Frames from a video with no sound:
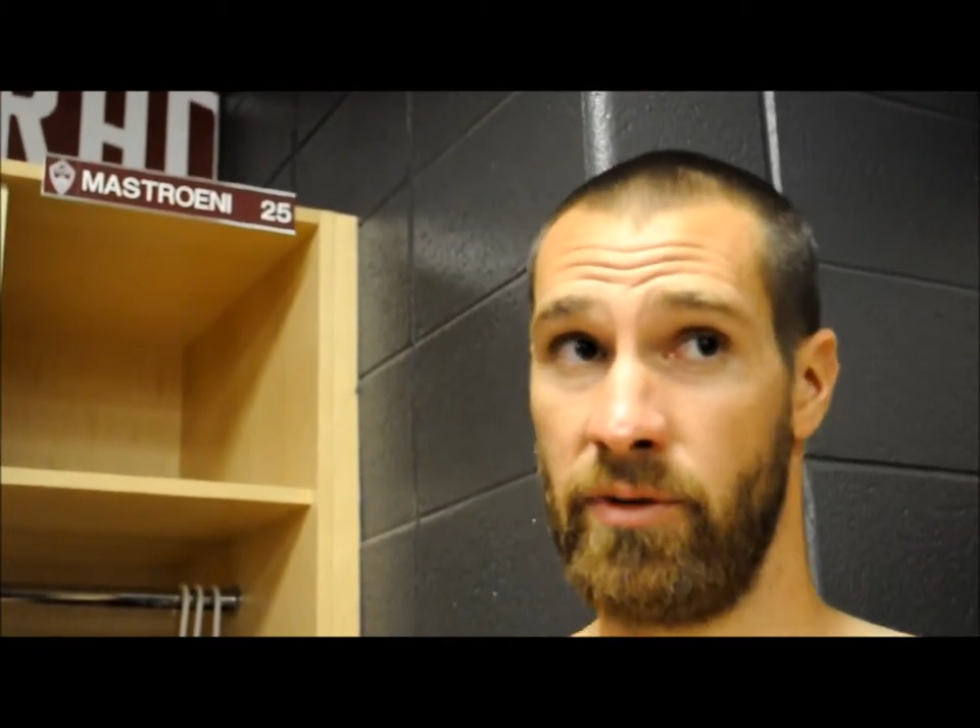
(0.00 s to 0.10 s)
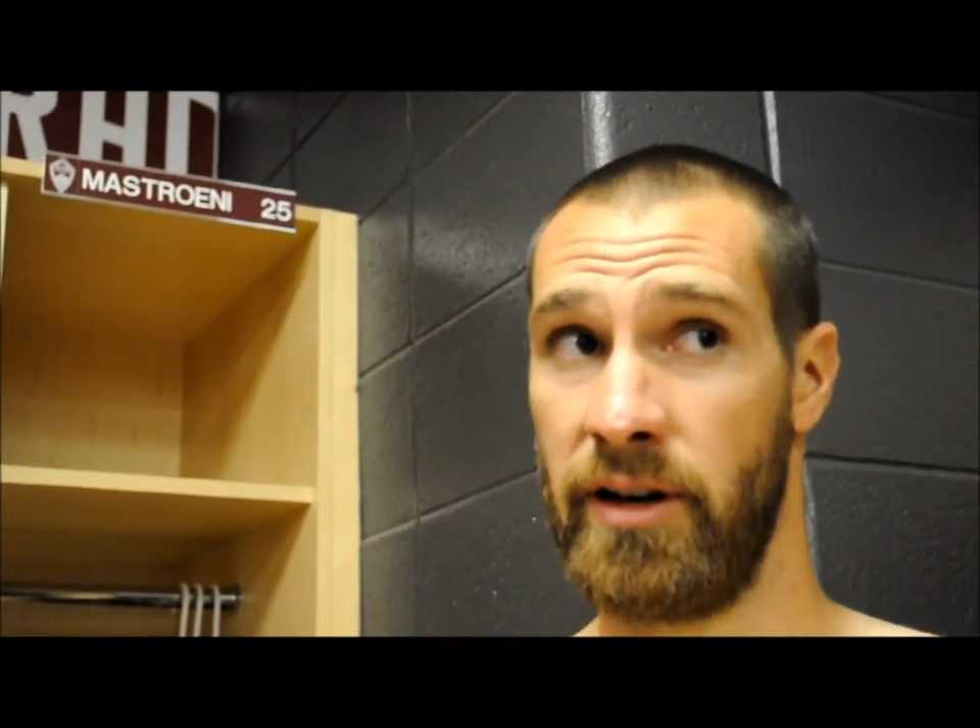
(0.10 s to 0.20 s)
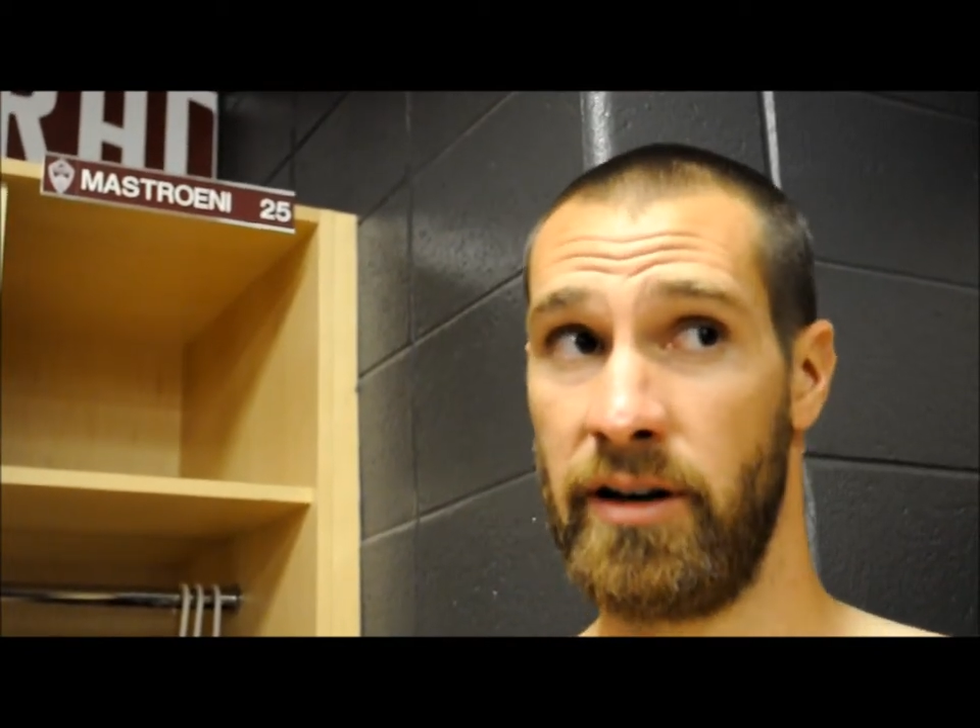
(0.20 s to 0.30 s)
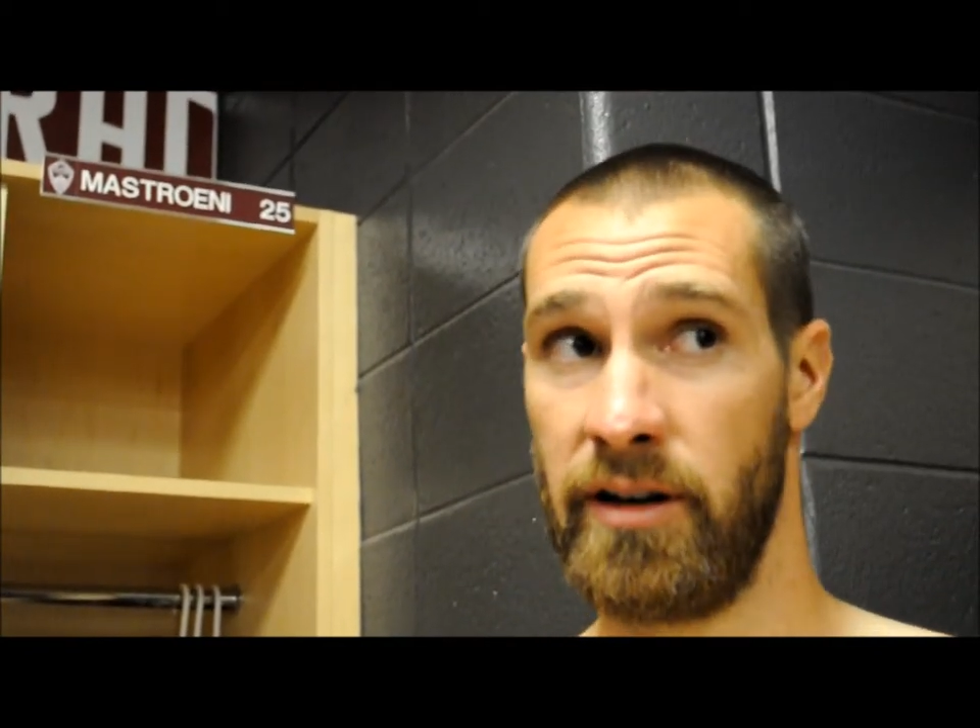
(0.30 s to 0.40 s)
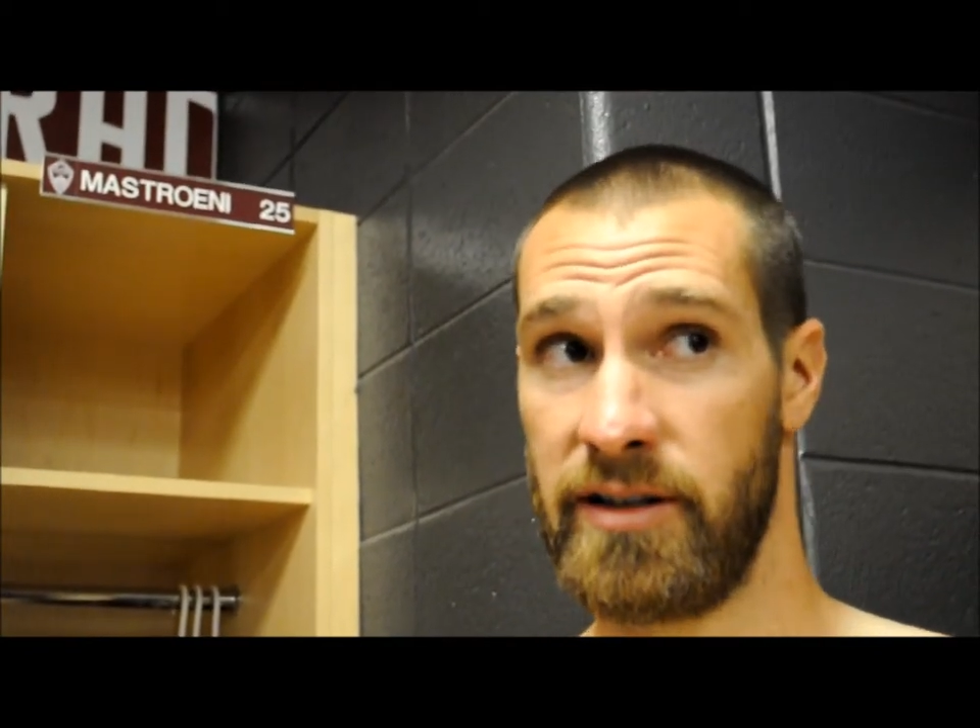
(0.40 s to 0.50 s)
we
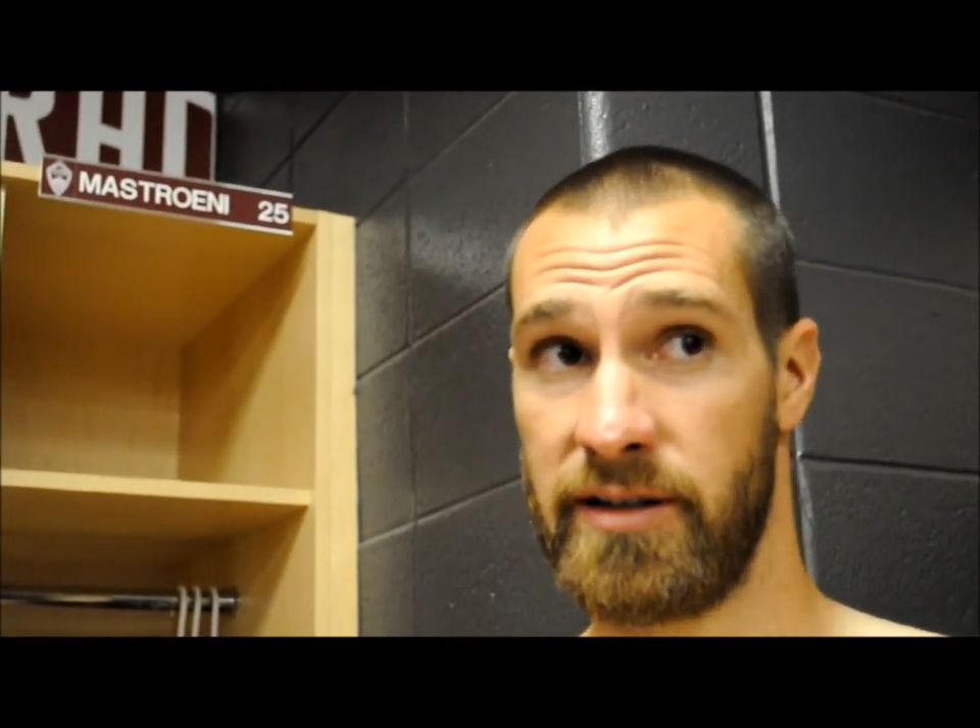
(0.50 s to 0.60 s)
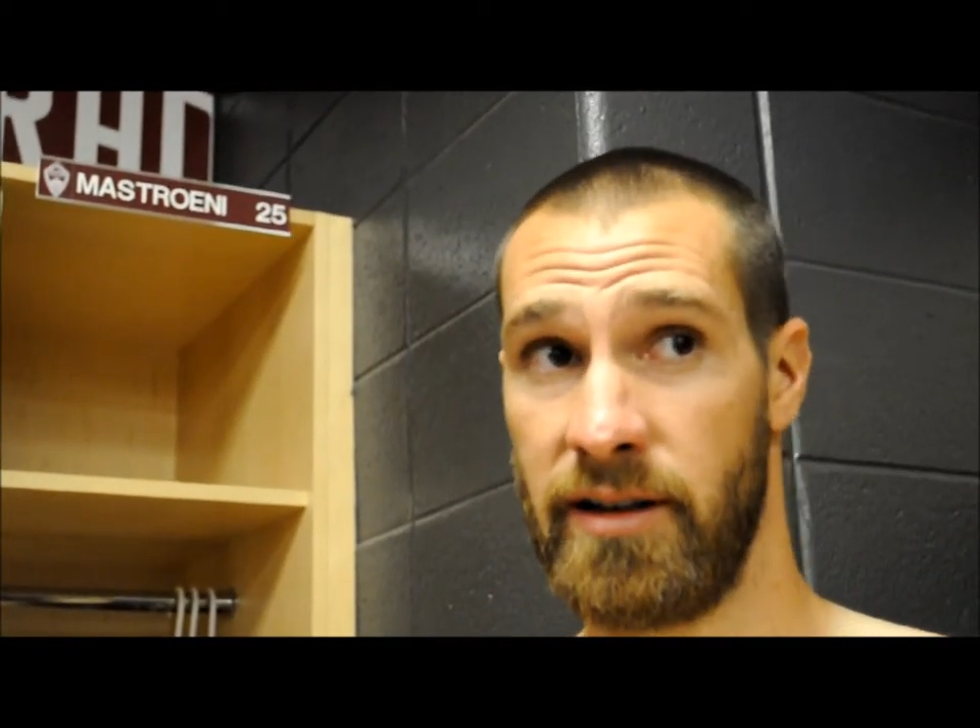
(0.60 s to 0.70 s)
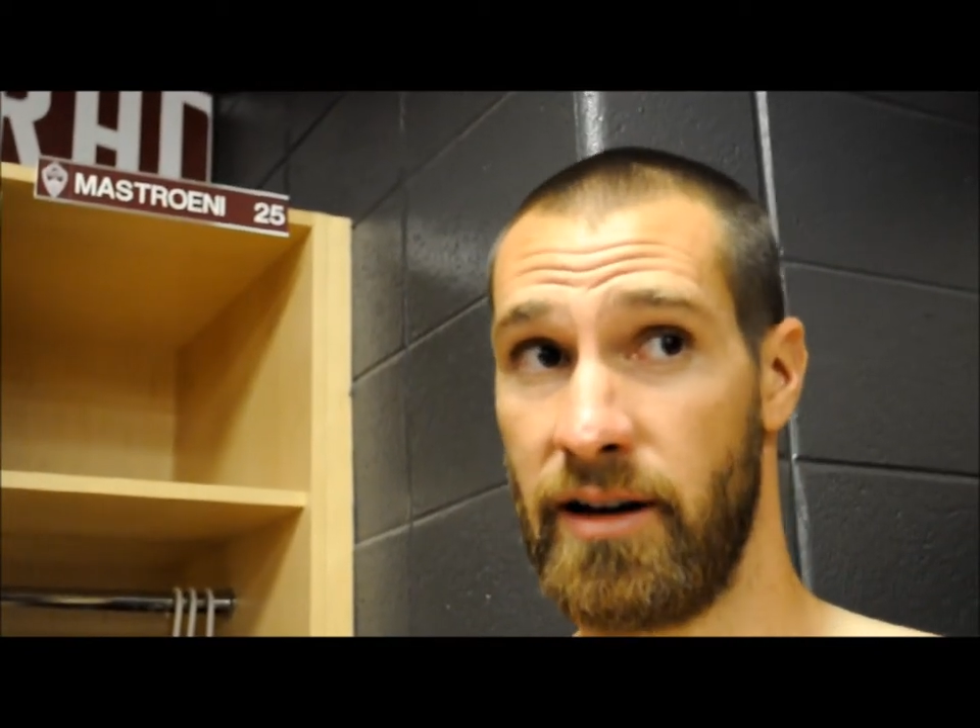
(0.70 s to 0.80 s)
need to just